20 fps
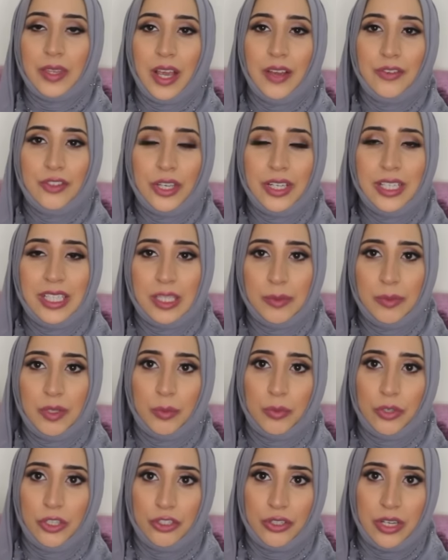i've tried a similar
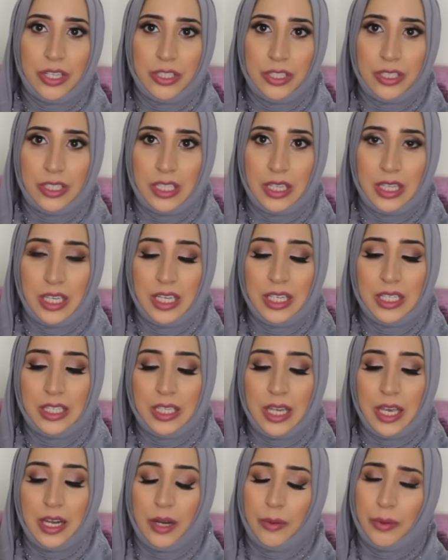moisturizer to this
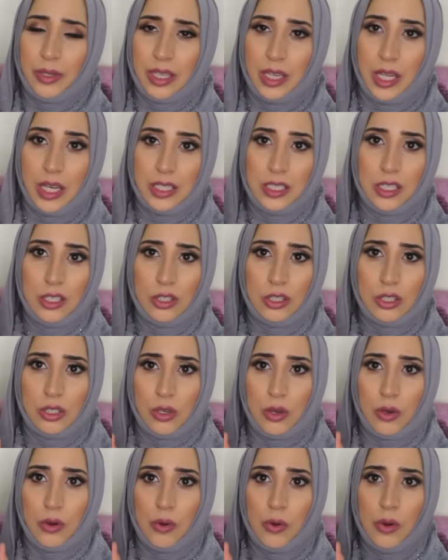and i really liked it
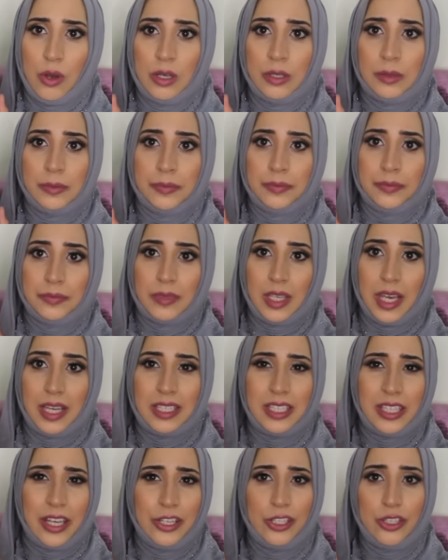so i
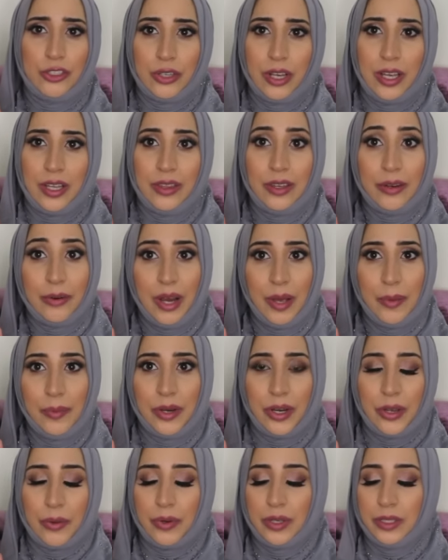decided to try the cranberry